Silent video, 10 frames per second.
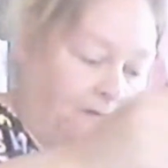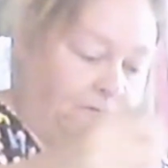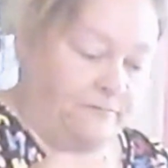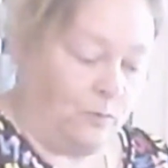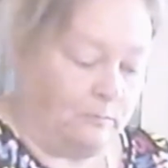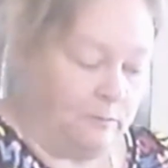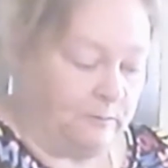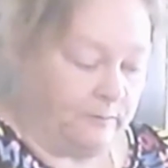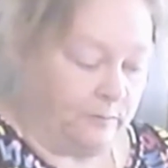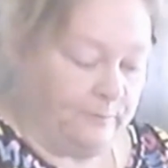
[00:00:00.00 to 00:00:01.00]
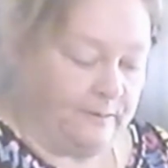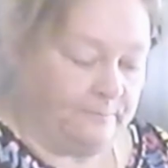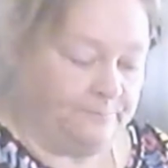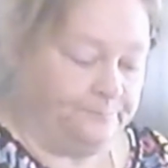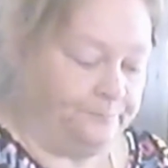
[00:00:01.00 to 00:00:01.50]
of form them a little
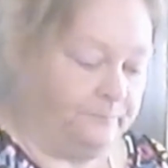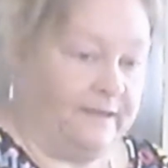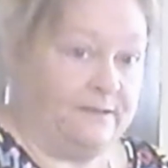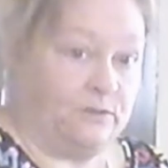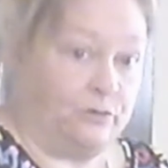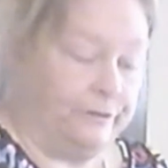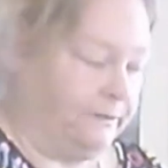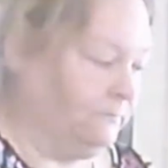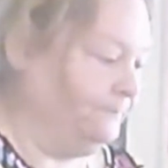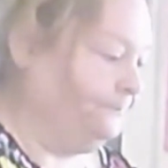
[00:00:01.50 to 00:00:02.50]
bit. Hands are clean.